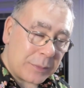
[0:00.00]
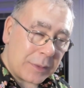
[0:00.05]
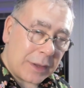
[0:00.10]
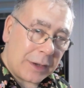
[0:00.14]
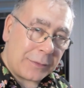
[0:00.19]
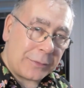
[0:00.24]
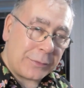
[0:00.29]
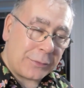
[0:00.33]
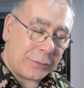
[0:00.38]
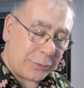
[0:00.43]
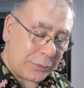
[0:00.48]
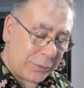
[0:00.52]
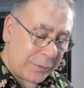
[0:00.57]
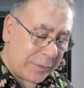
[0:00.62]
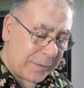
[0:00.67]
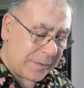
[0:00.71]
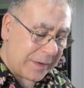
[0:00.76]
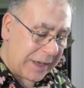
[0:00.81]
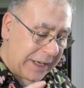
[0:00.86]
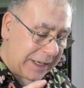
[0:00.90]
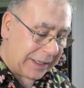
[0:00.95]
I
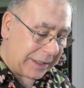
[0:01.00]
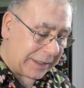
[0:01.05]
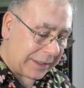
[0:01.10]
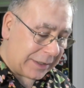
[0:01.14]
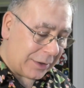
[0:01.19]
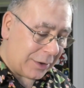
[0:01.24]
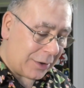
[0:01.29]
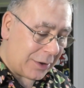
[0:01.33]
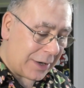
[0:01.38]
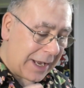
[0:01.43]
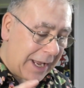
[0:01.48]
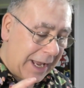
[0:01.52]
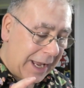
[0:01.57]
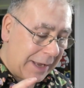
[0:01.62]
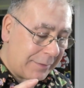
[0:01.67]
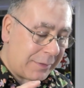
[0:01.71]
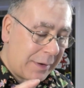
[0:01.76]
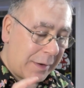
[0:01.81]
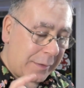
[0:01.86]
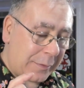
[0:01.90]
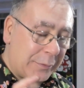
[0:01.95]
think I
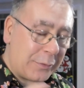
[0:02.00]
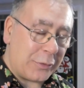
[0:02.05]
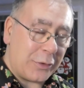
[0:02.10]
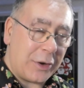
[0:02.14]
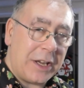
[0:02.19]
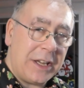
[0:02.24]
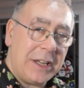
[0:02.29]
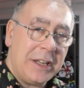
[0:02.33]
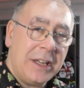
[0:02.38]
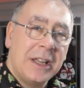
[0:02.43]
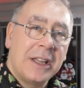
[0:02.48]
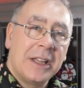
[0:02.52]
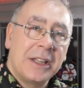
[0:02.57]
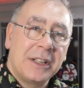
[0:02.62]
have three